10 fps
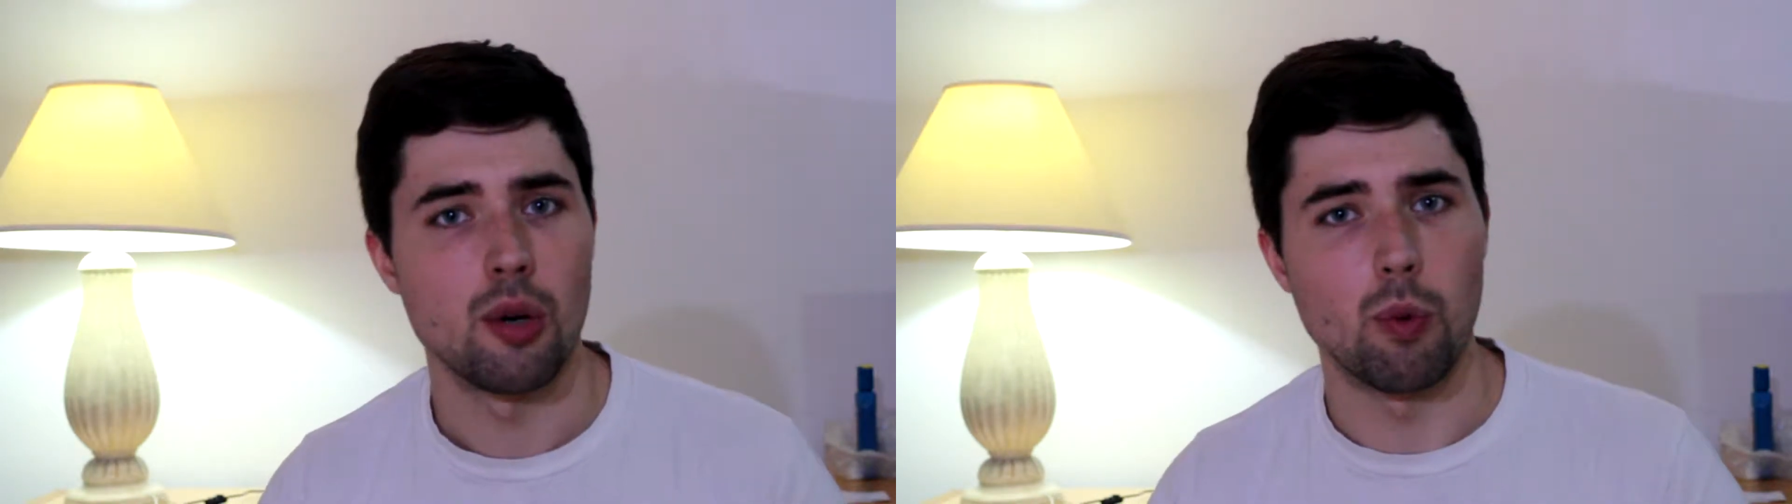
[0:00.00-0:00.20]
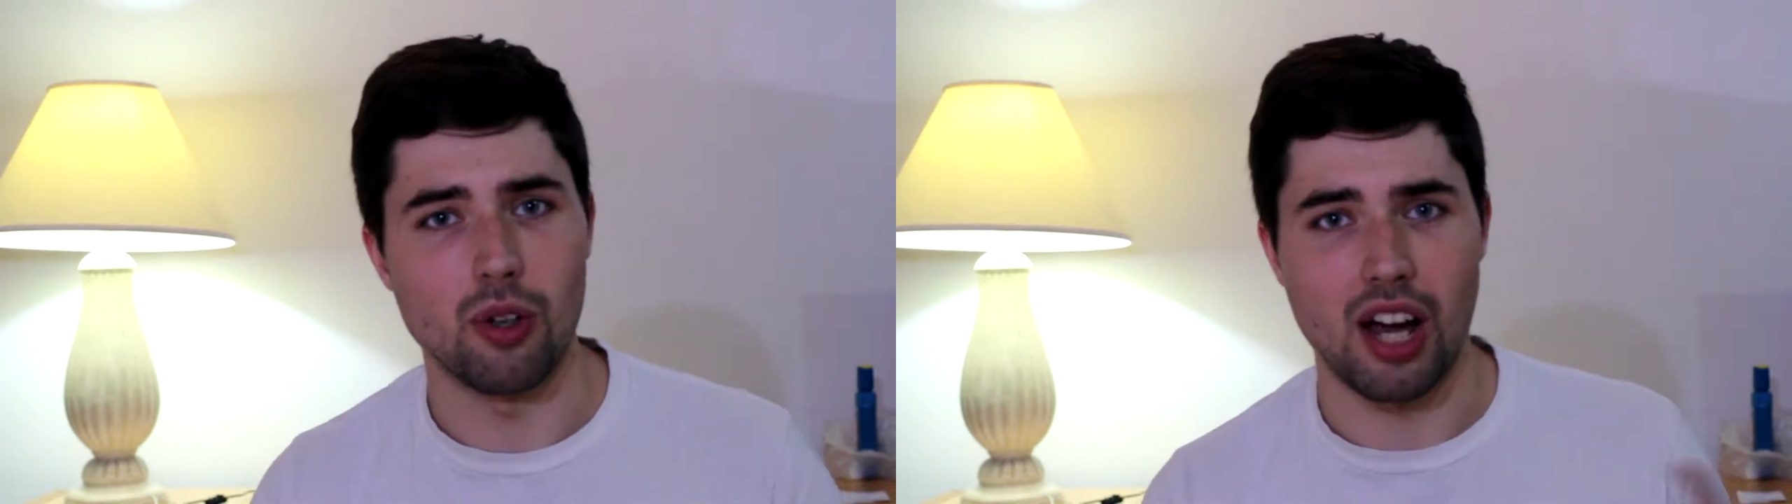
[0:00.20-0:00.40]

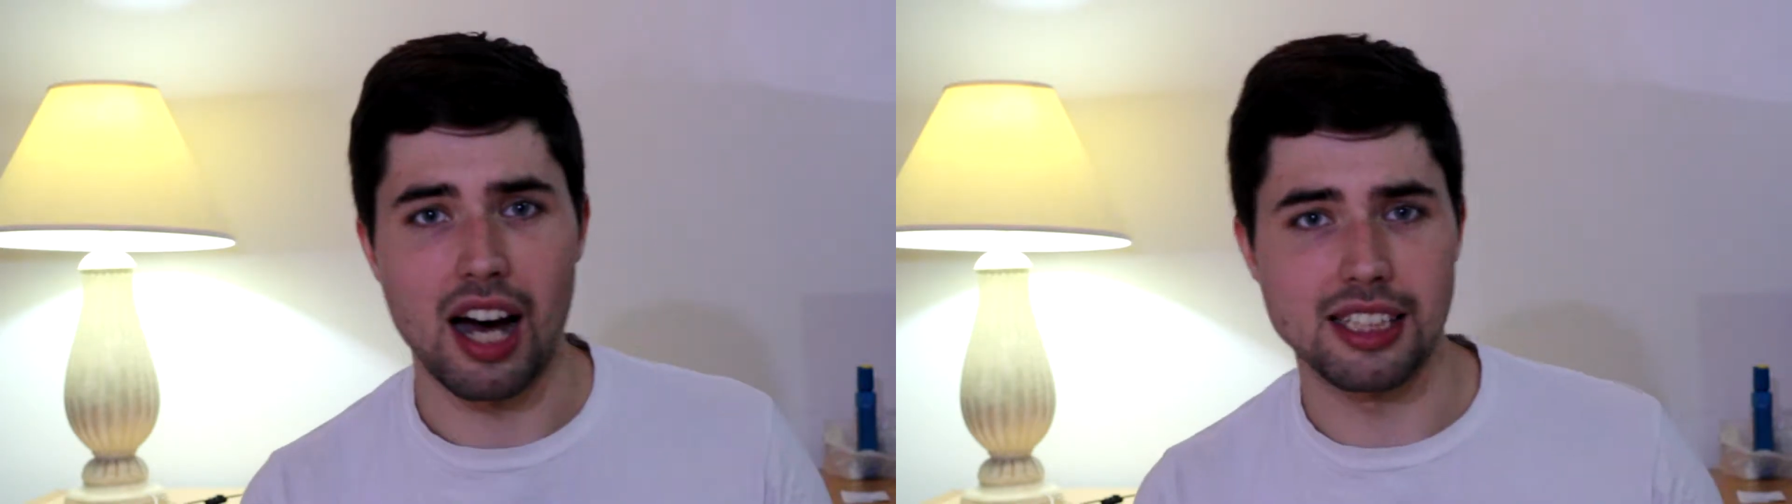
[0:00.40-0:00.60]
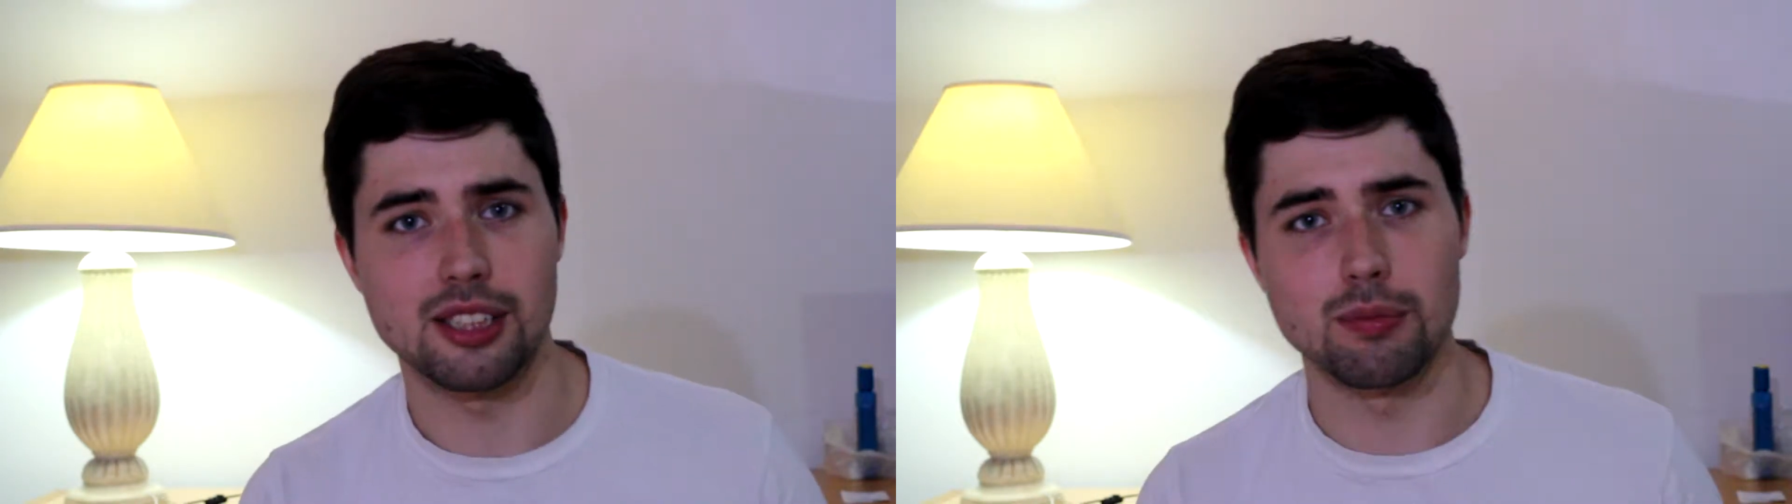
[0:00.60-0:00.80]
what
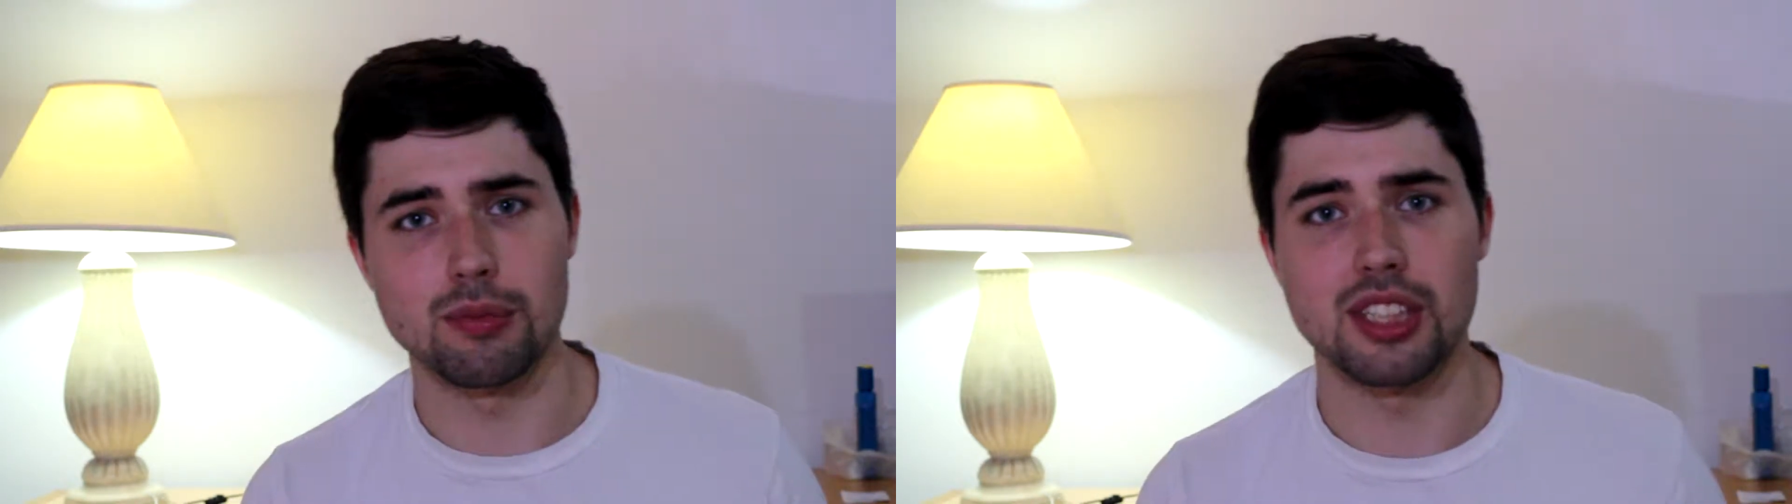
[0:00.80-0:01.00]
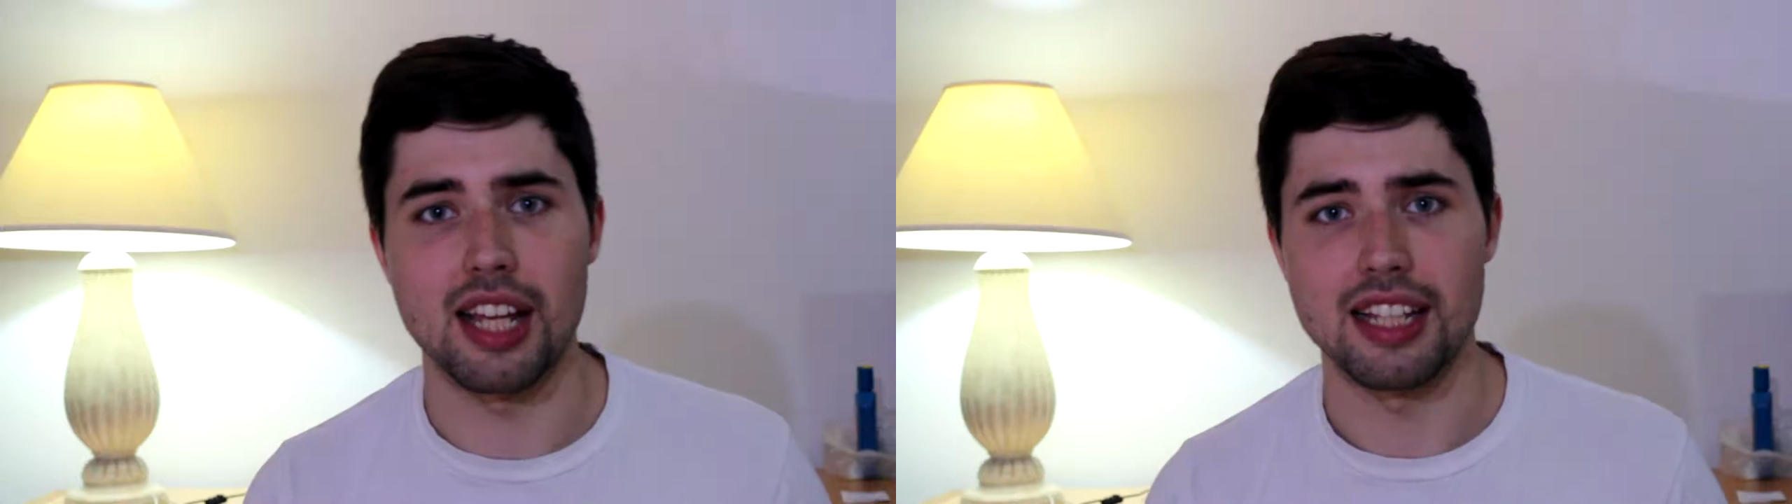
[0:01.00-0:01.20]

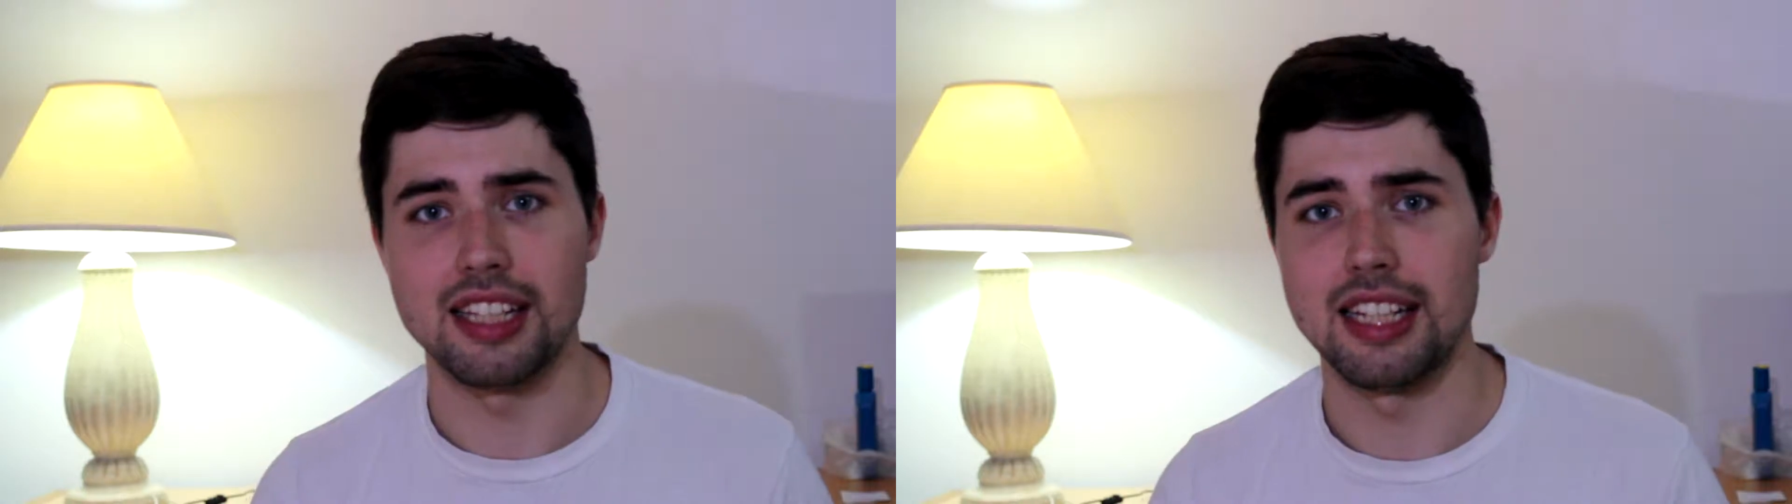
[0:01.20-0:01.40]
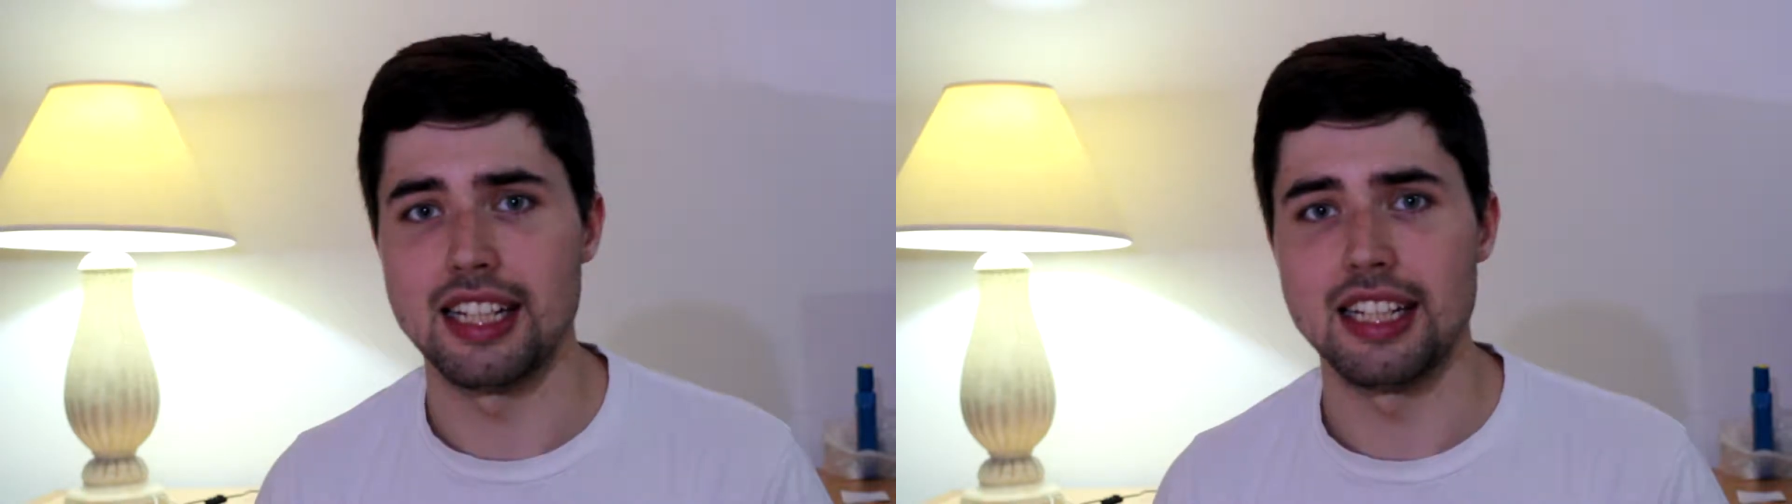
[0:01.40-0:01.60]
items they
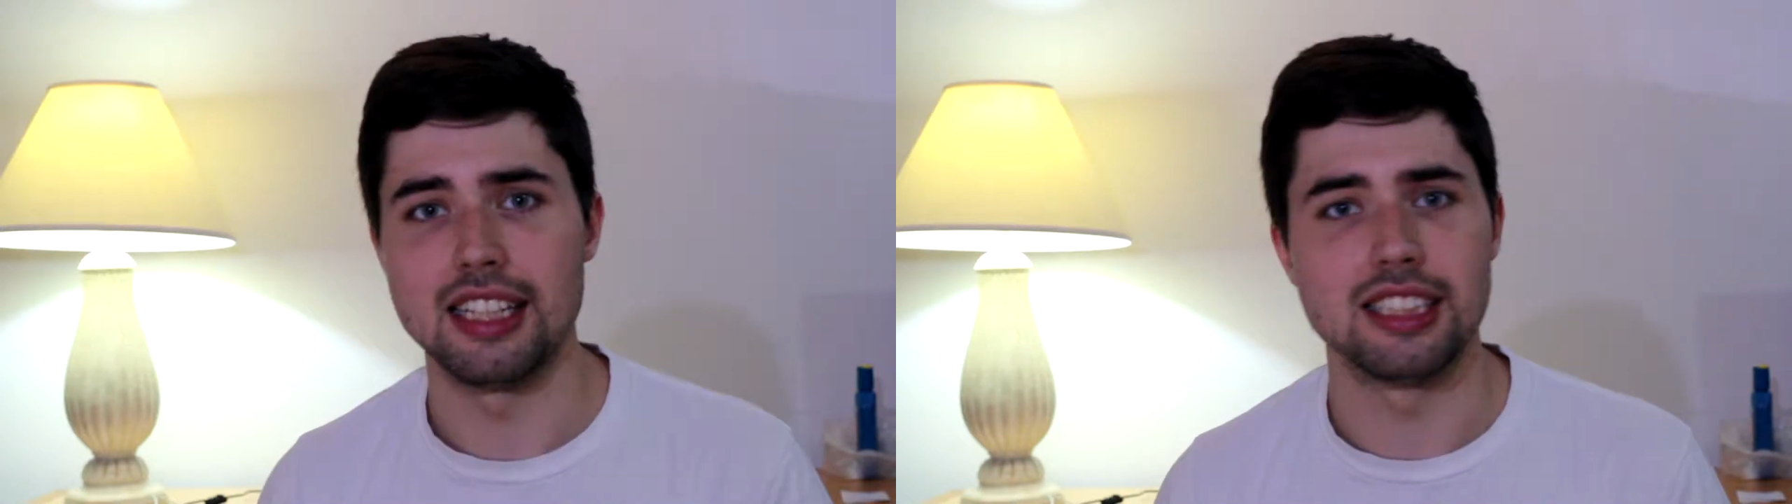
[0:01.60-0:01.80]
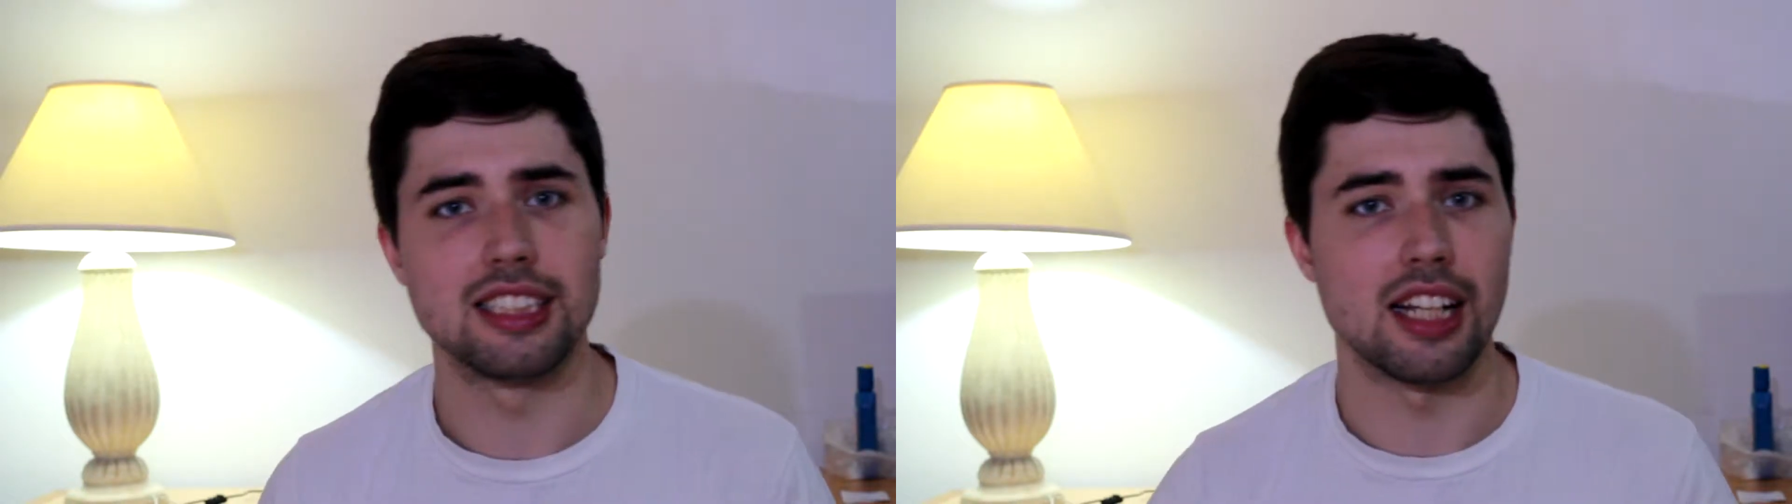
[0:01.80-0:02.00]
need,